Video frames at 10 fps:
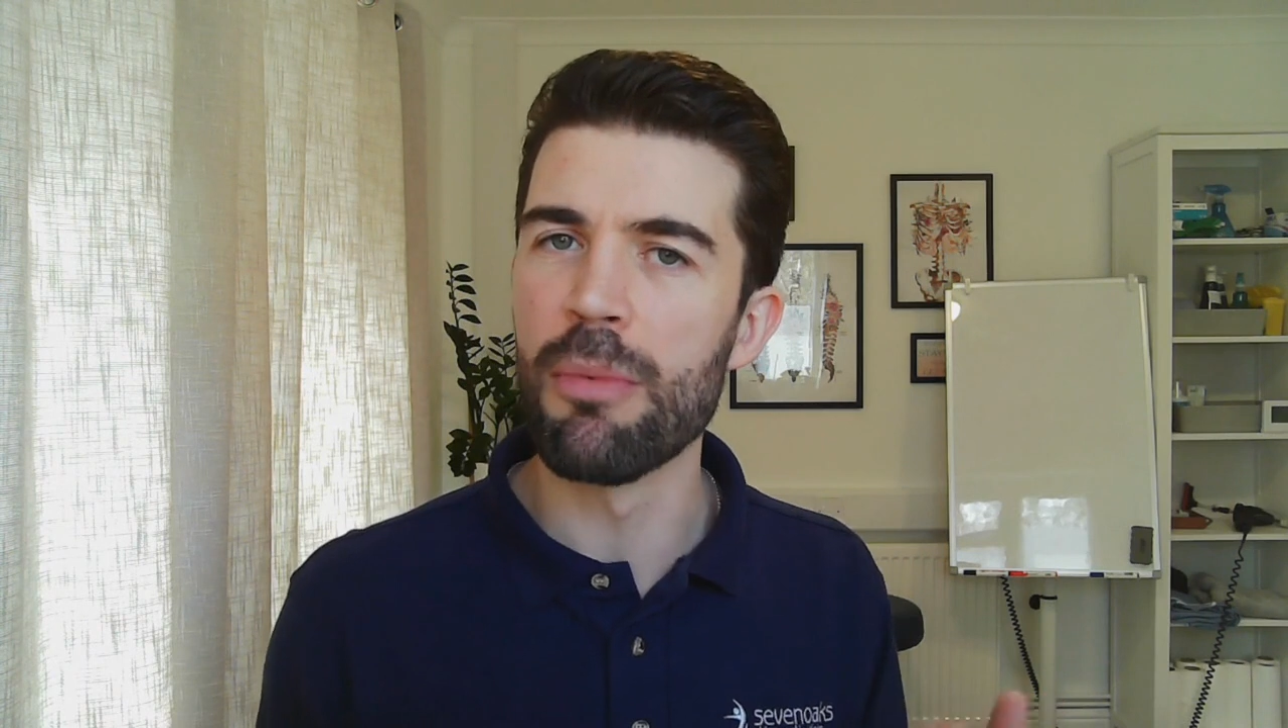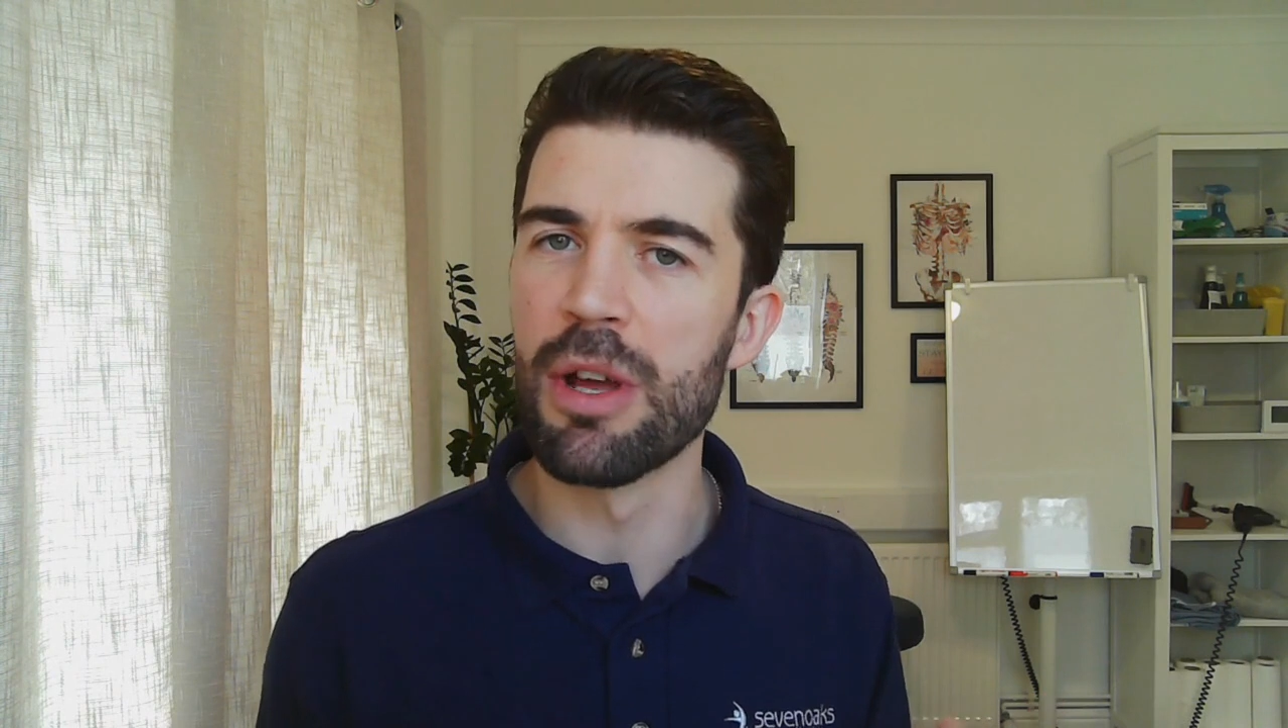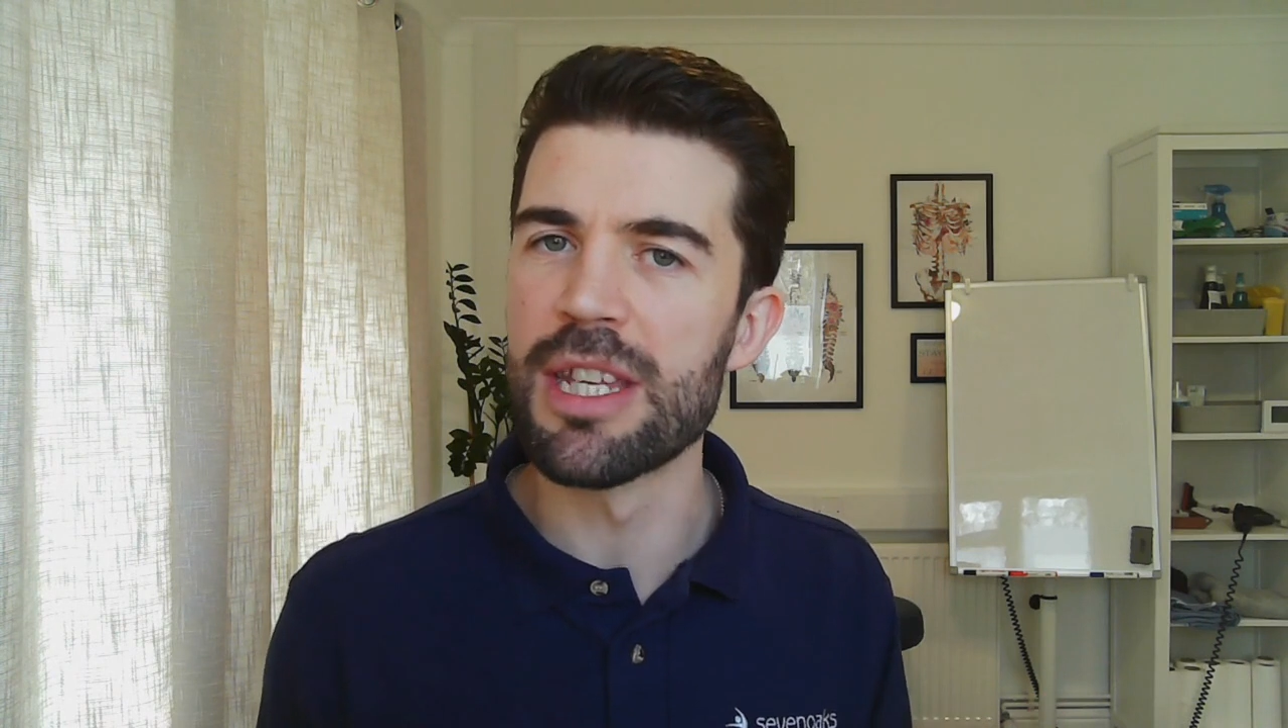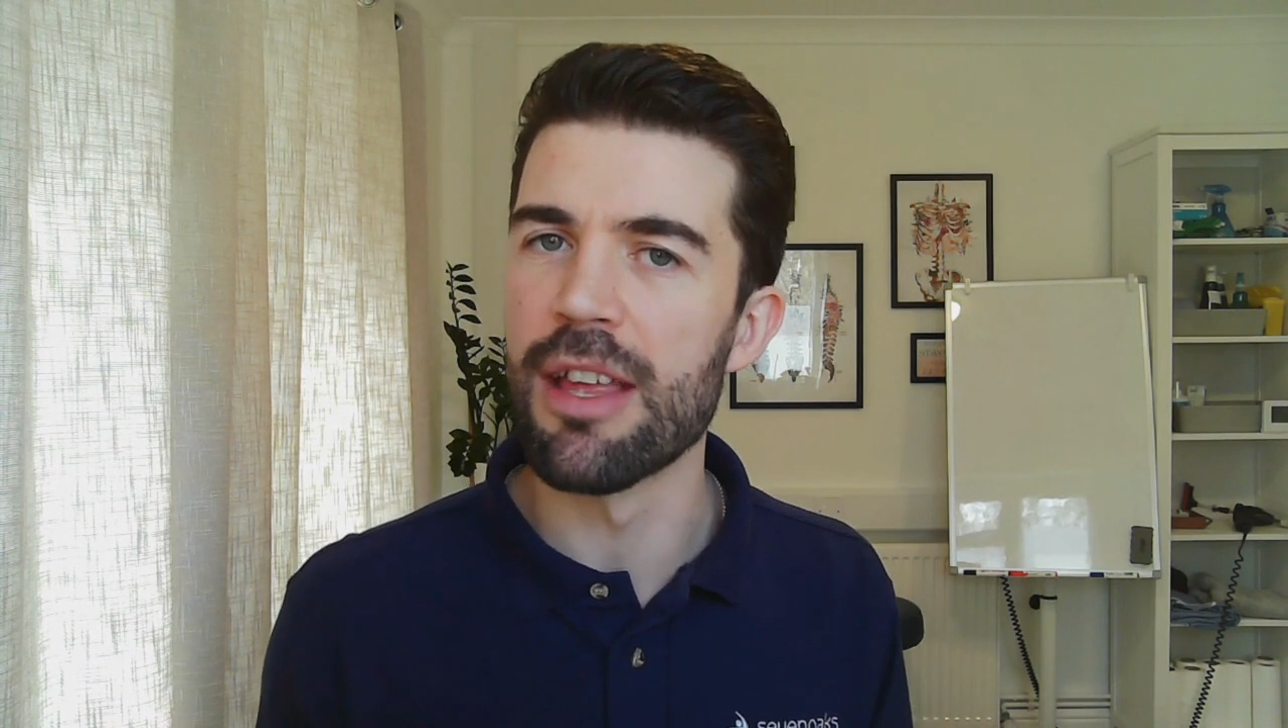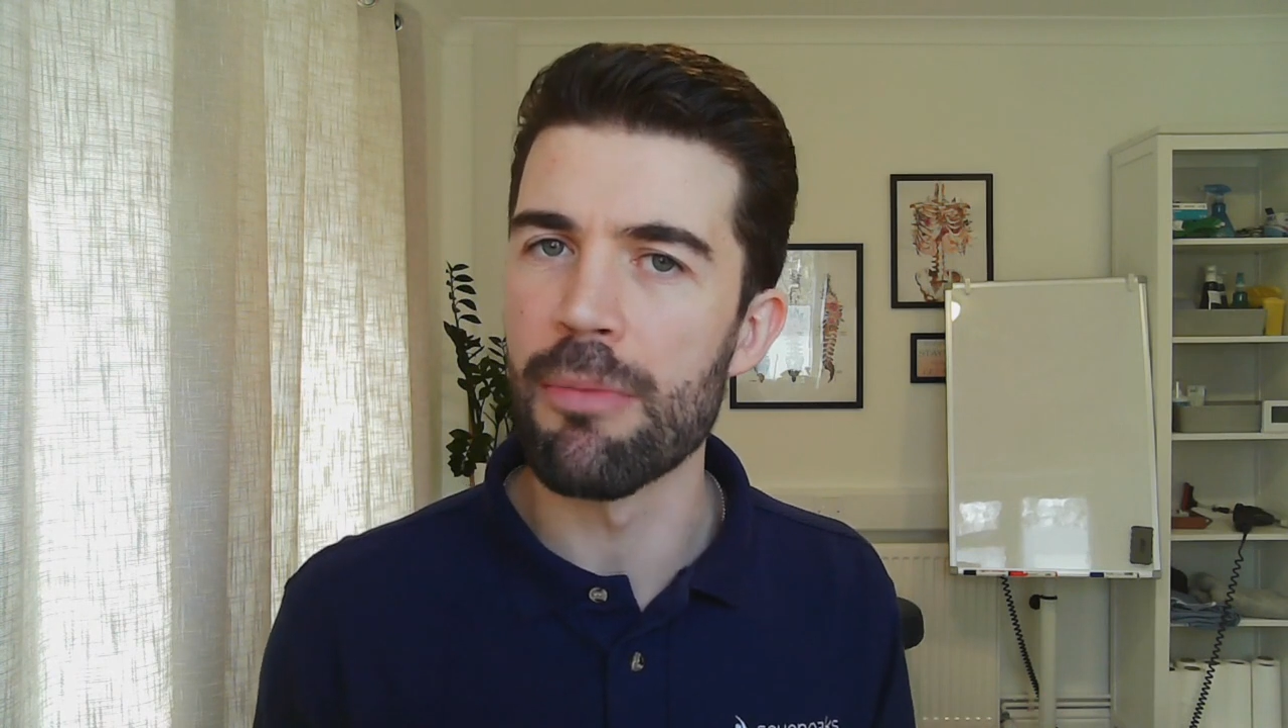
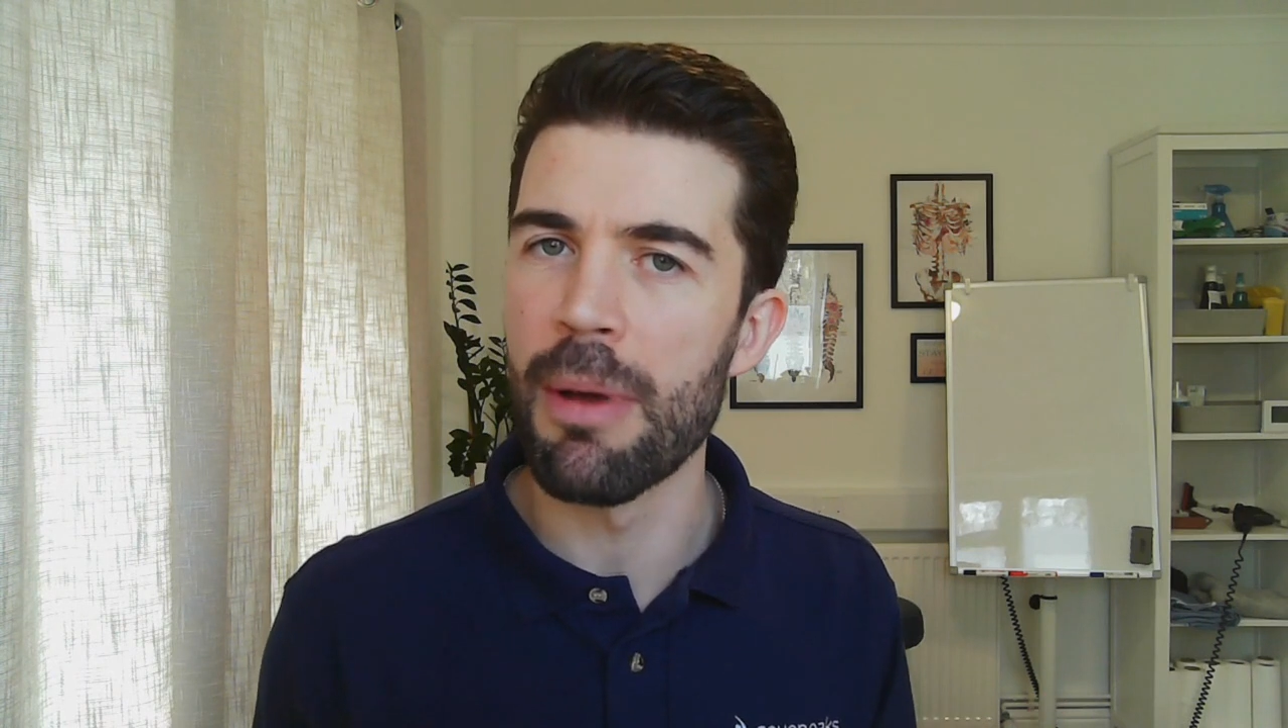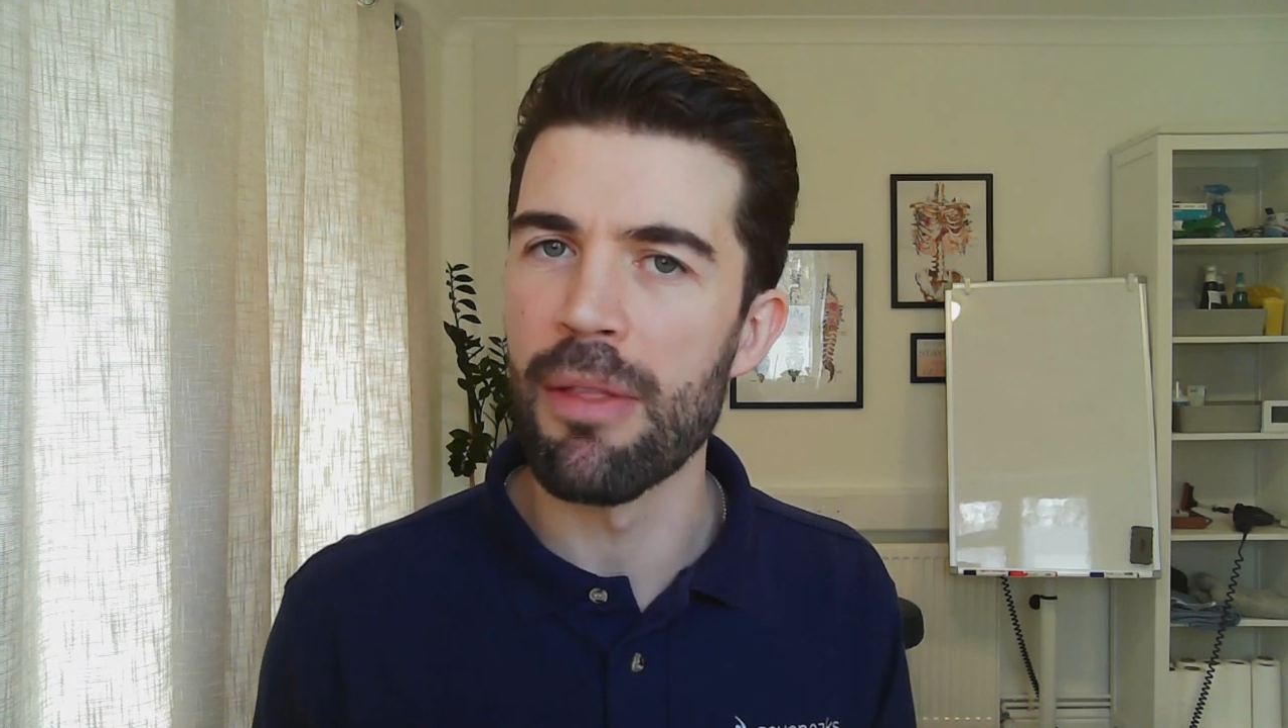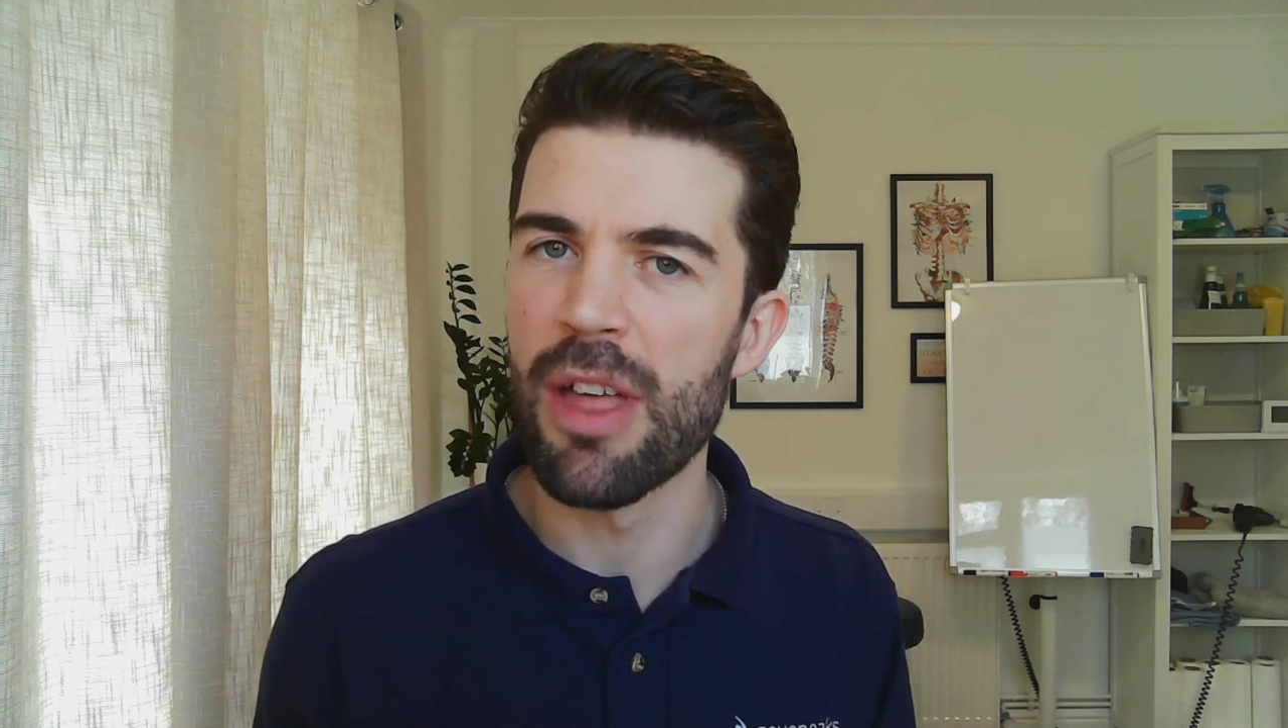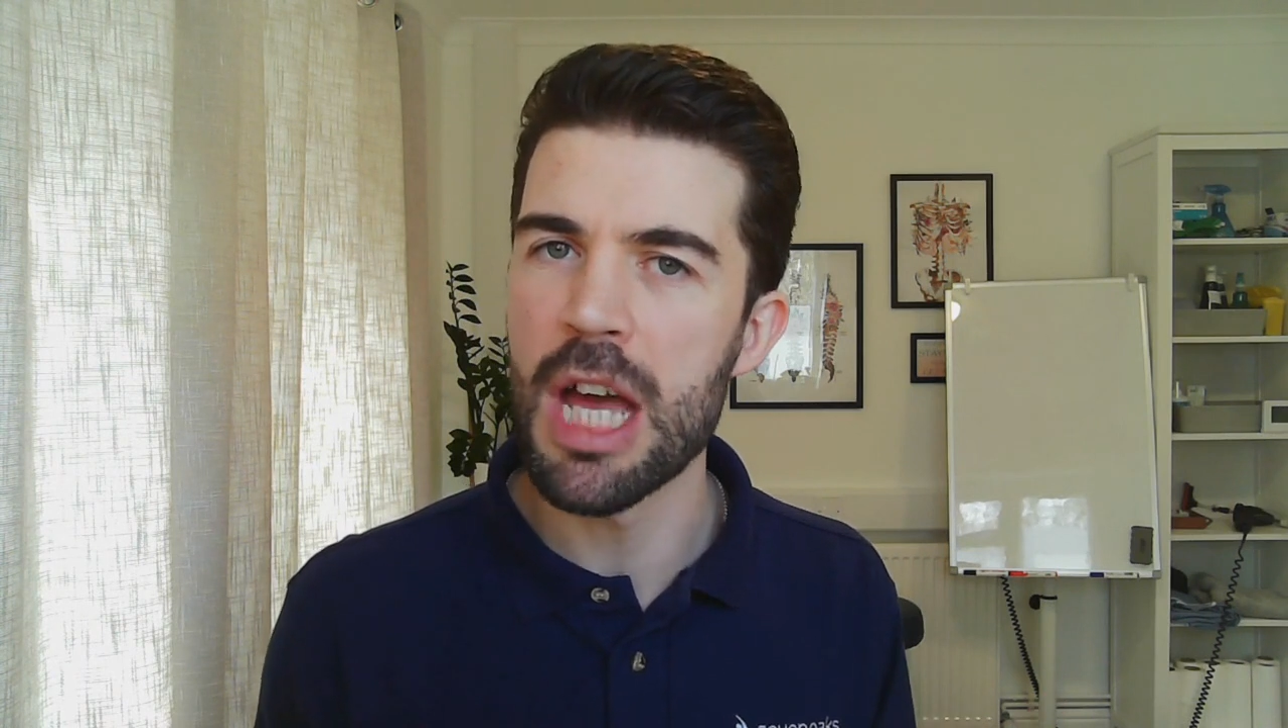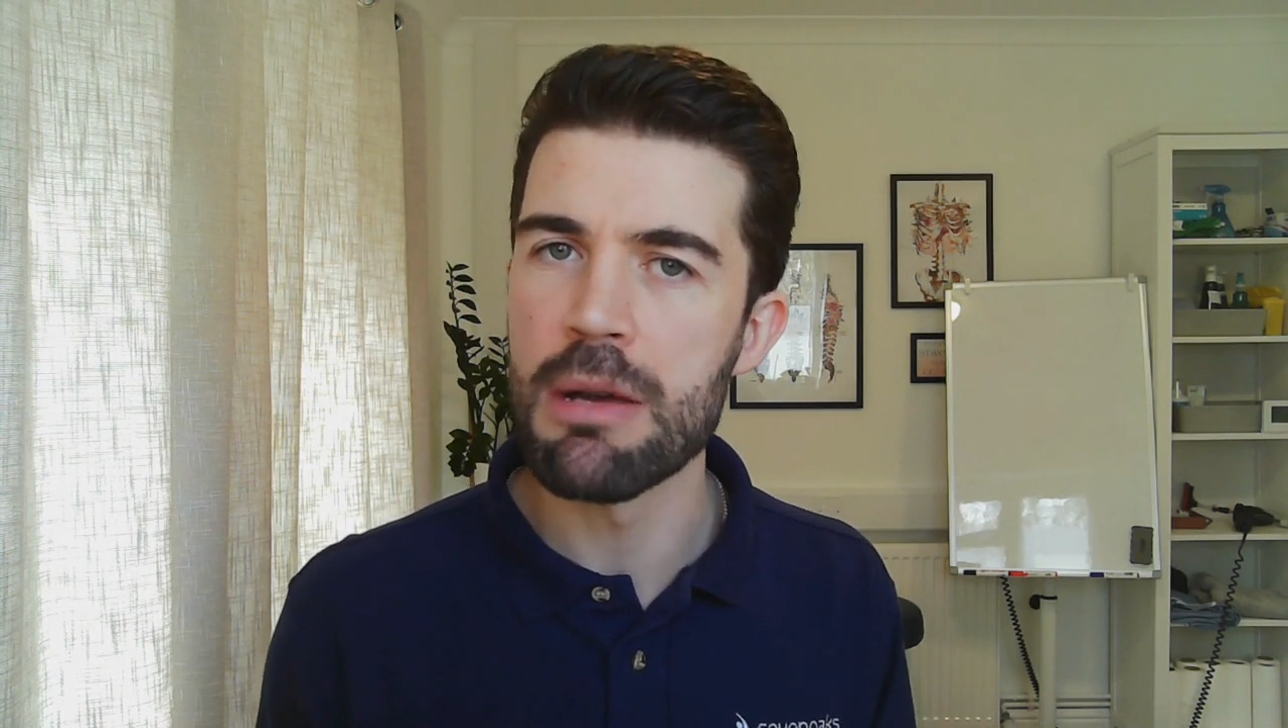ideas about
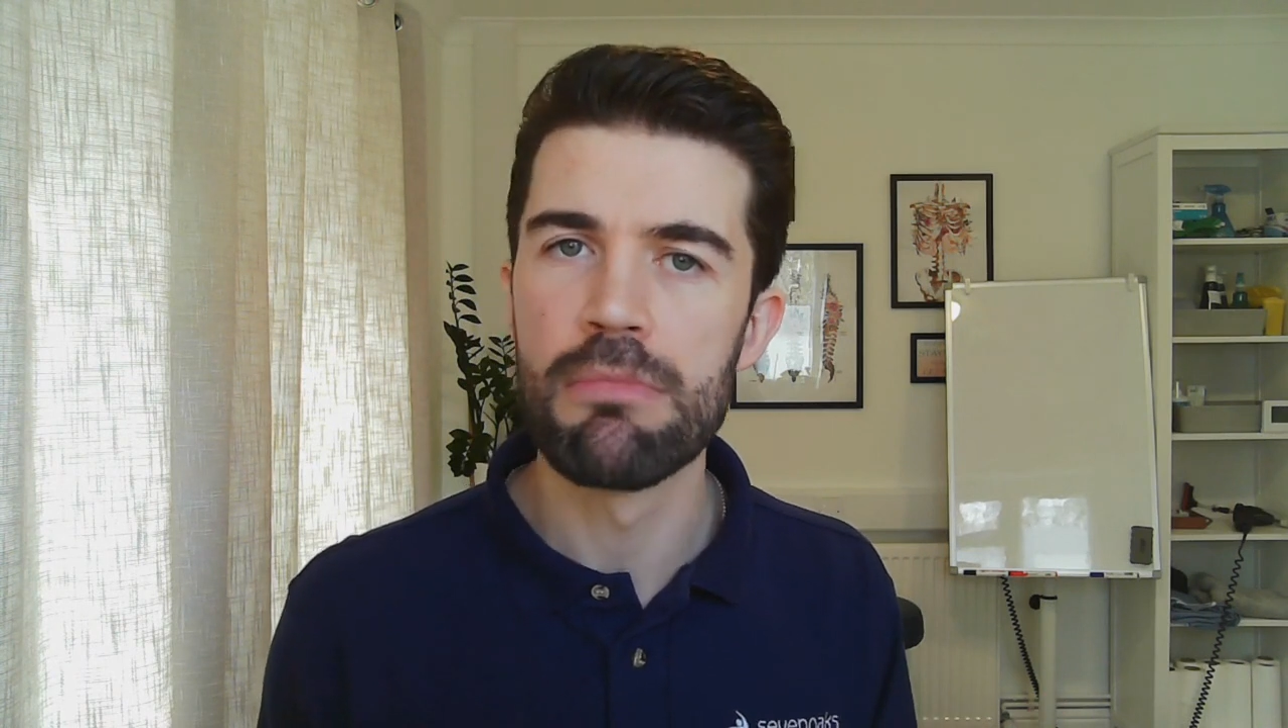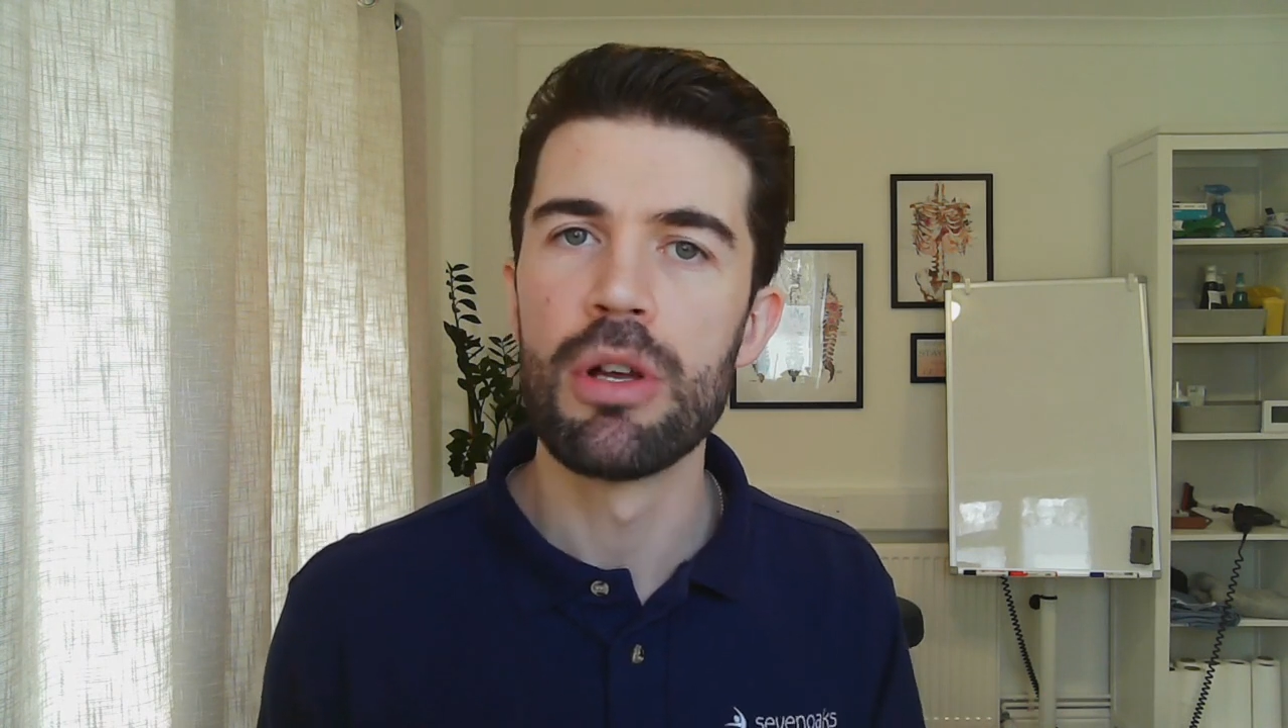that.